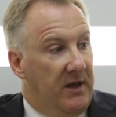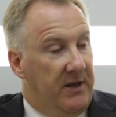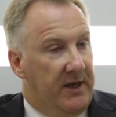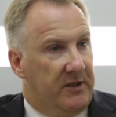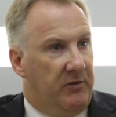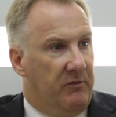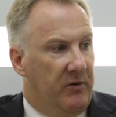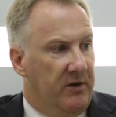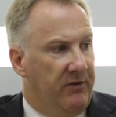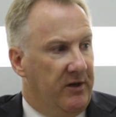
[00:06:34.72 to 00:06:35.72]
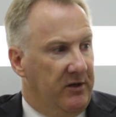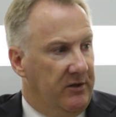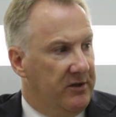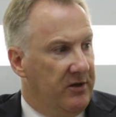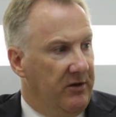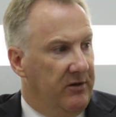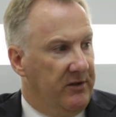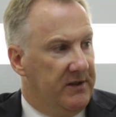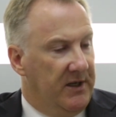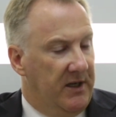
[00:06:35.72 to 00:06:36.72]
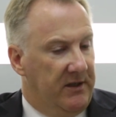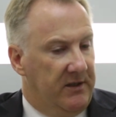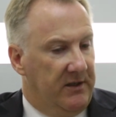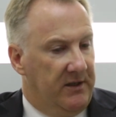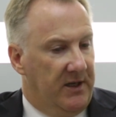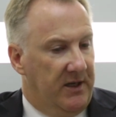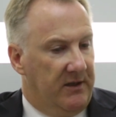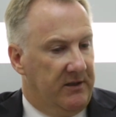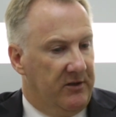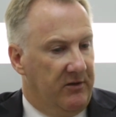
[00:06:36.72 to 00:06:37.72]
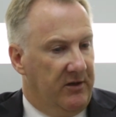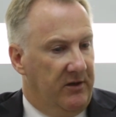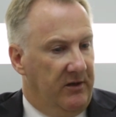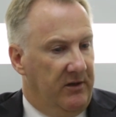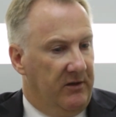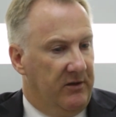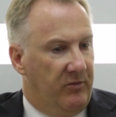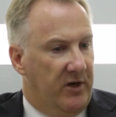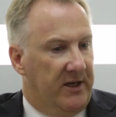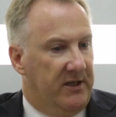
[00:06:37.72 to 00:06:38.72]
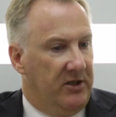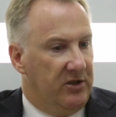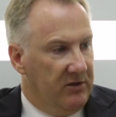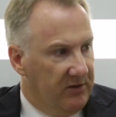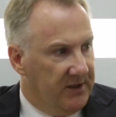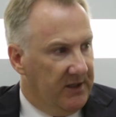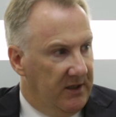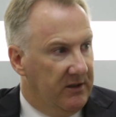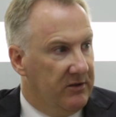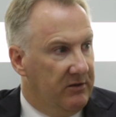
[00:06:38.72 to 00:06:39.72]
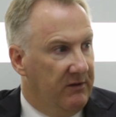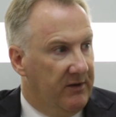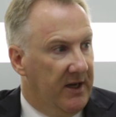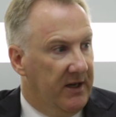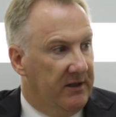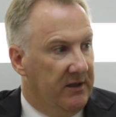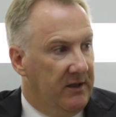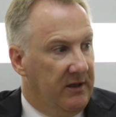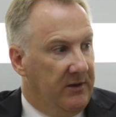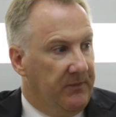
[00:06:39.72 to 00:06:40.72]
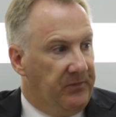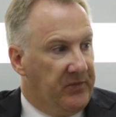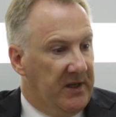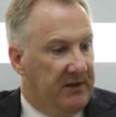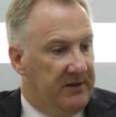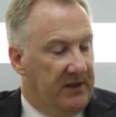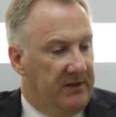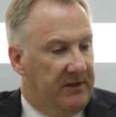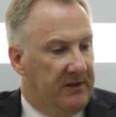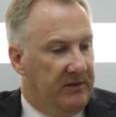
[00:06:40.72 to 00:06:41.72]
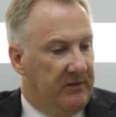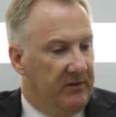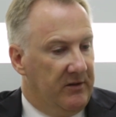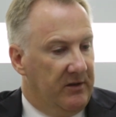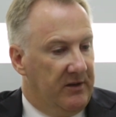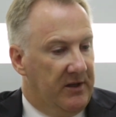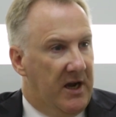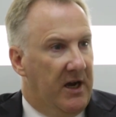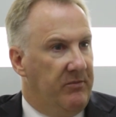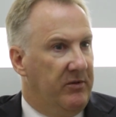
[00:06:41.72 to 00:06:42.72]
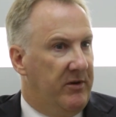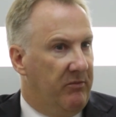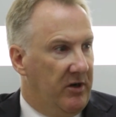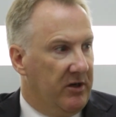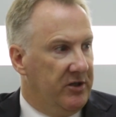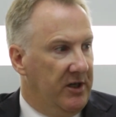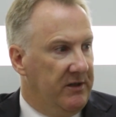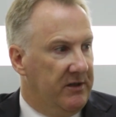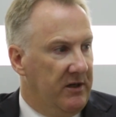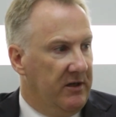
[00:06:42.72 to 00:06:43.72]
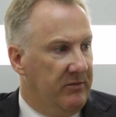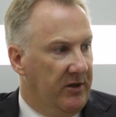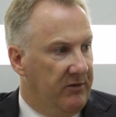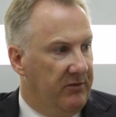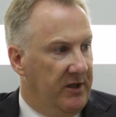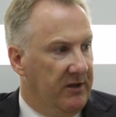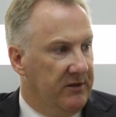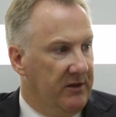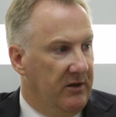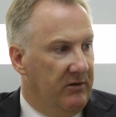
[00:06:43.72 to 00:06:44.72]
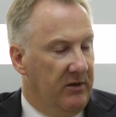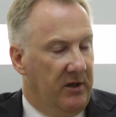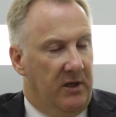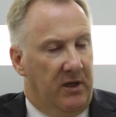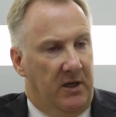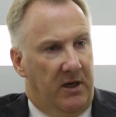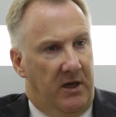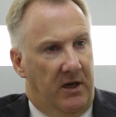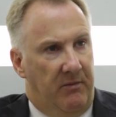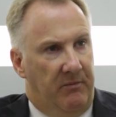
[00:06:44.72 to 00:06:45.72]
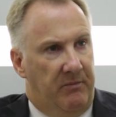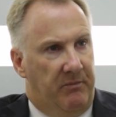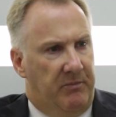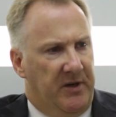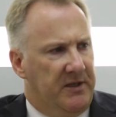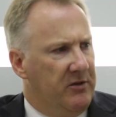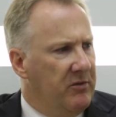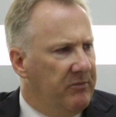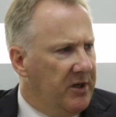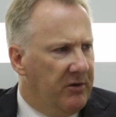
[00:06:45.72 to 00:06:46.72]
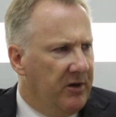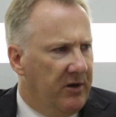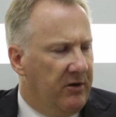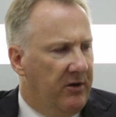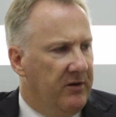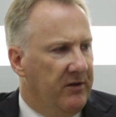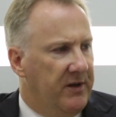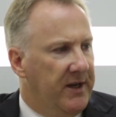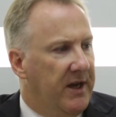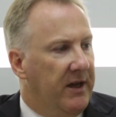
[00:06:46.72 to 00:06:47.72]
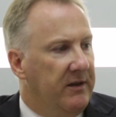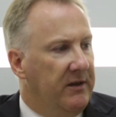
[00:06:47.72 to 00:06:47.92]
And that's been one of the concerns that certainly the practitioners in the industry have had since the hype about blockchain started about 3 years ago. But it's been going on longer than that.